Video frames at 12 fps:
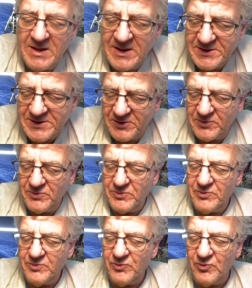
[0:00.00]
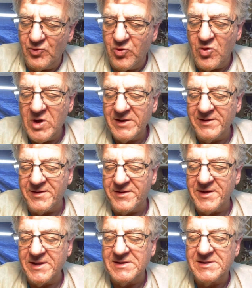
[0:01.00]
So one of the
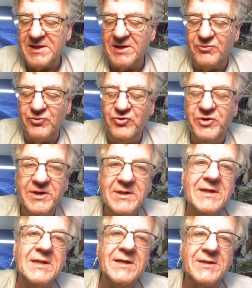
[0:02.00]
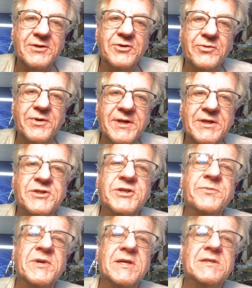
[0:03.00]
things that I really like to do with these
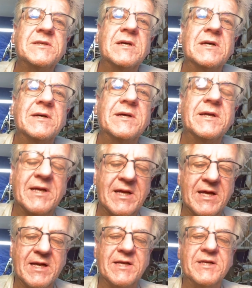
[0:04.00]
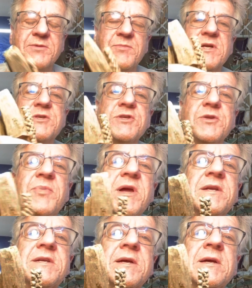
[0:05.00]
chimneys, and I did mention the
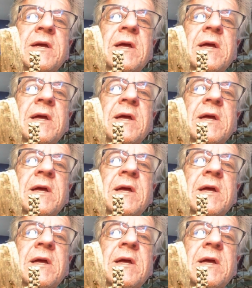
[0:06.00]
painting,